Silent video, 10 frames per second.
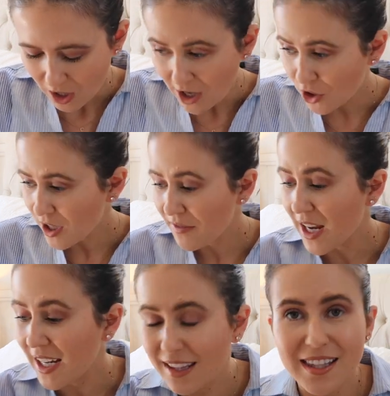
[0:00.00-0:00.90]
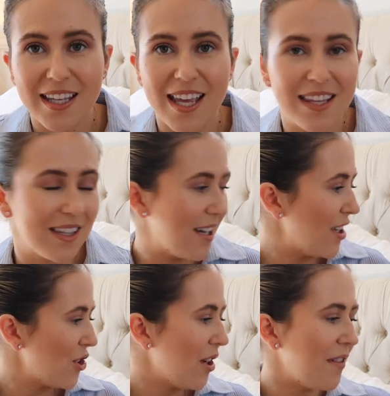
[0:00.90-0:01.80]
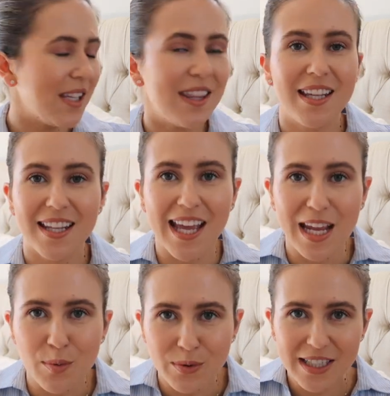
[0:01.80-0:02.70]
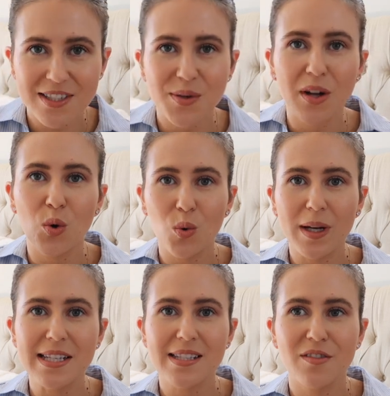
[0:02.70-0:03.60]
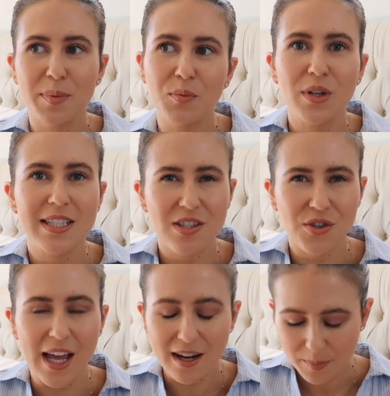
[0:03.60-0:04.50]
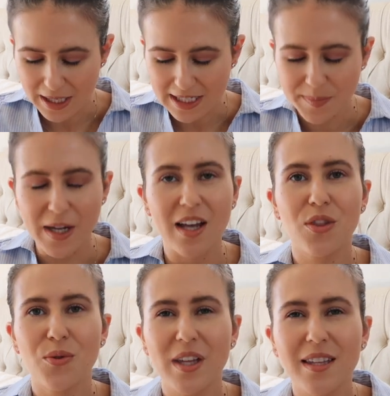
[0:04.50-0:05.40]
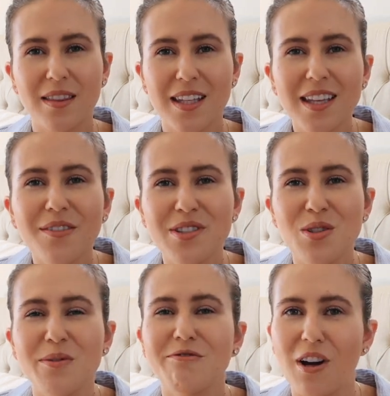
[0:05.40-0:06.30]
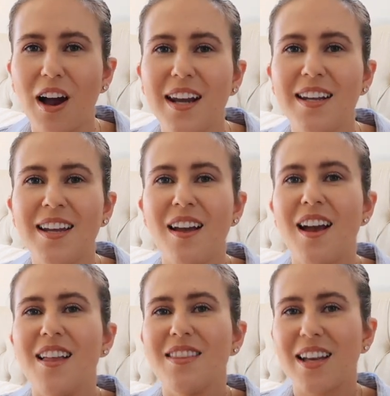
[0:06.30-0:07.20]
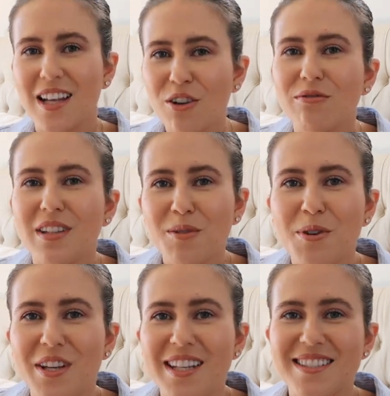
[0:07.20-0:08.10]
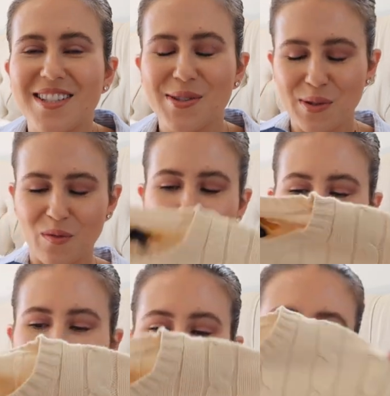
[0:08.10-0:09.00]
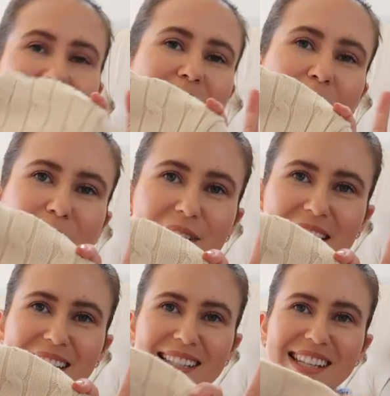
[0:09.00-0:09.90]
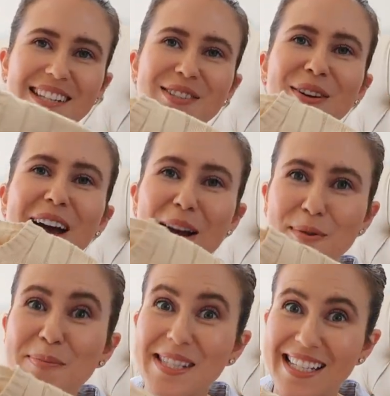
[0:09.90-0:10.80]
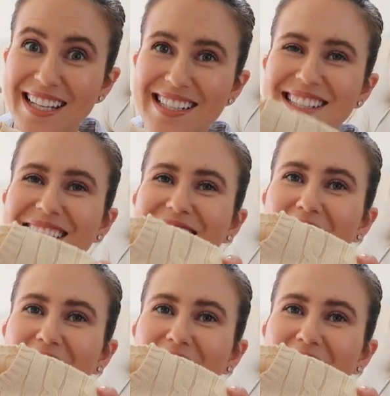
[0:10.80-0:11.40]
I don't have anything either. I don't have anything in a cable knit. So I always have been wanting to sort of add a piece, but I think you have to do it right. Like, I really wanted to sort of wait and get something really classic. So I'm obsessed.